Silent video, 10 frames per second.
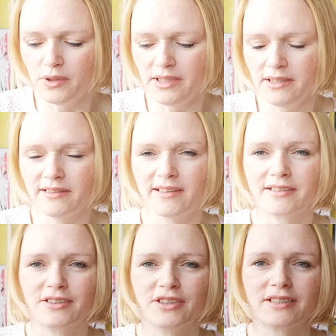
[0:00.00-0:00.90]
We
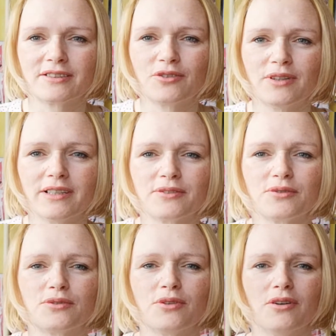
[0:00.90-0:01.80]
are just going
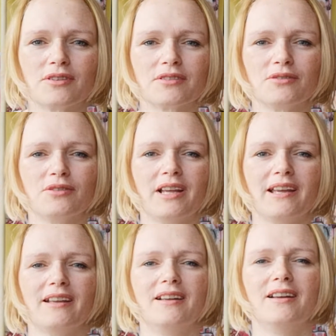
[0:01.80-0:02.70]
to talk
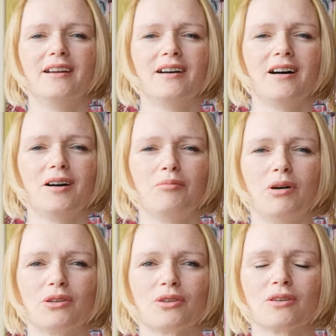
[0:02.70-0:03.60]
today
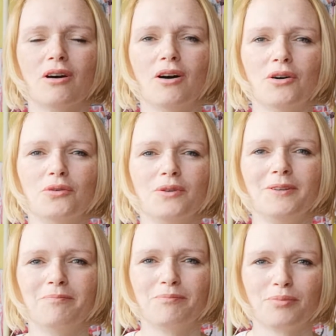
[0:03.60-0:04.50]
about how
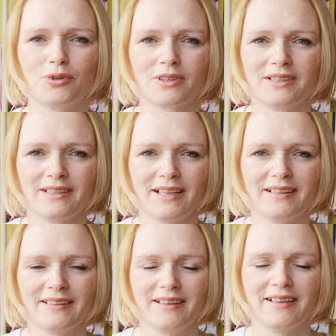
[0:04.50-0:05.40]
important
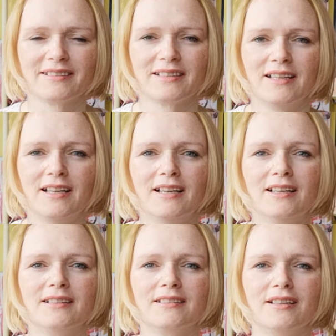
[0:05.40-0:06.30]
it is
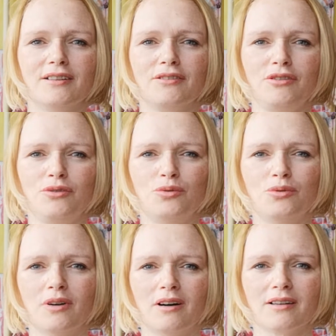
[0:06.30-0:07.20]
that
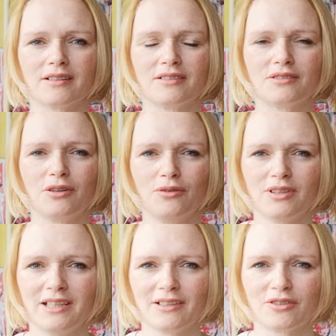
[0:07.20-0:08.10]
you are
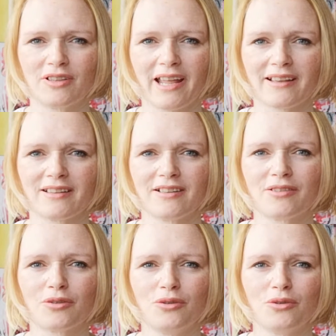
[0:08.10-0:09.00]
totally connected
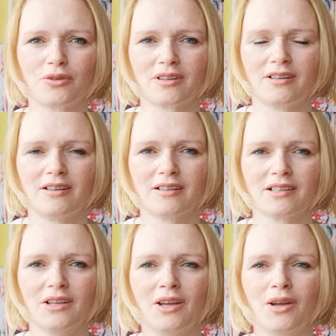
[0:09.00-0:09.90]
to your
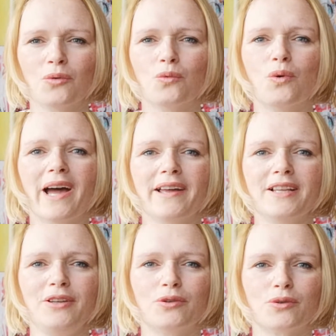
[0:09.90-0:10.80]
heart.
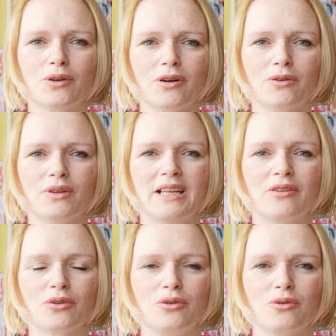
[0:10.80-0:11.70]
When you go
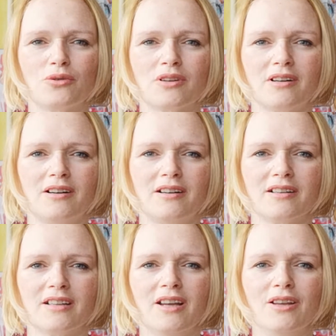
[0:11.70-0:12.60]
into your
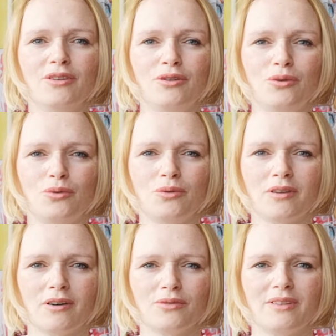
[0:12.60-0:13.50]
heart, you
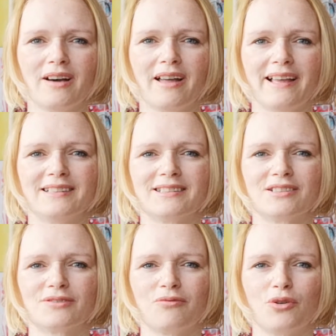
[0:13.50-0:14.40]
know the
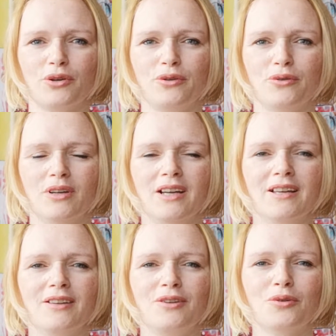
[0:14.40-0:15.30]
answers for you.
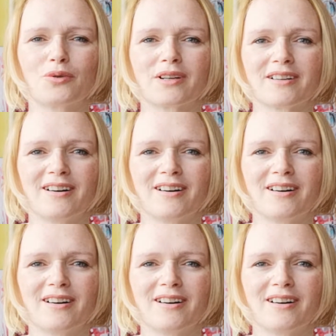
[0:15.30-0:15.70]
Your